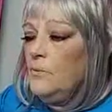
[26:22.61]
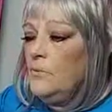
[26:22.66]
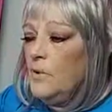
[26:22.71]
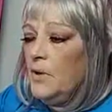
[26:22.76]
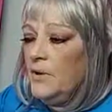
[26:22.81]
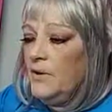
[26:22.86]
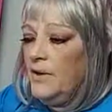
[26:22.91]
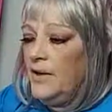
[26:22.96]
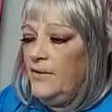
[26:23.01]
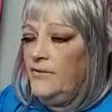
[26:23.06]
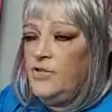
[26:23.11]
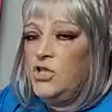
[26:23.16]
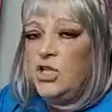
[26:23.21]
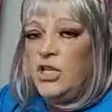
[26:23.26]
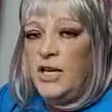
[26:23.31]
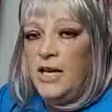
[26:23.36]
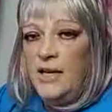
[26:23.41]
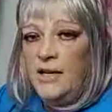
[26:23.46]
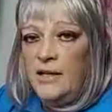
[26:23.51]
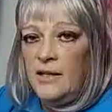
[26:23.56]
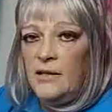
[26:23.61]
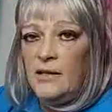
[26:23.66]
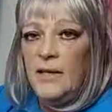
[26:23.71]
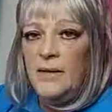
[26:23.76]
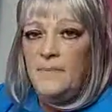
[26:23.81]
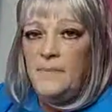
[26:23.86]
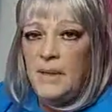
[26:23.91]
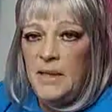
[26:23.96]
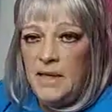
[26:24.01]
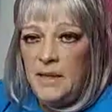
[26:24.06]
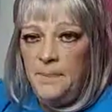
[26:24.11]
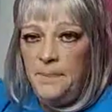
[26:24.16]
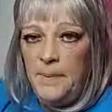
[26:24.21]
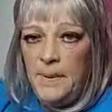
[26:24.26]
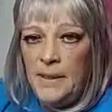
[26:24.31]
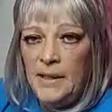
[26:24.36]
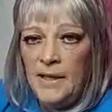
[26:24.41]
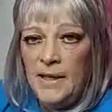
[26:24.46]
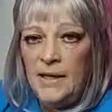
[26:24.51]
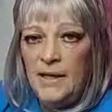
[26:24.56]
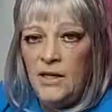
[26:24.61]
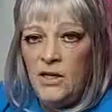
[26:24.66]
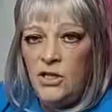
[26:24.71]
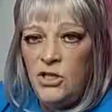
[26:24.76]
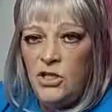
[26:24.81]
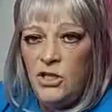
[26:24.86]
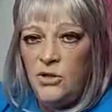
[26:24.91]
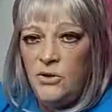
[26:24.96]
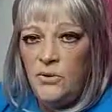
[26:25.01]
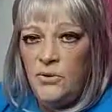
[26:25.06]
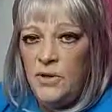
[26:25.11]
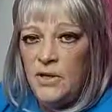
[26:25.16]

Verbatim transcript: where they've genetically manipulated you,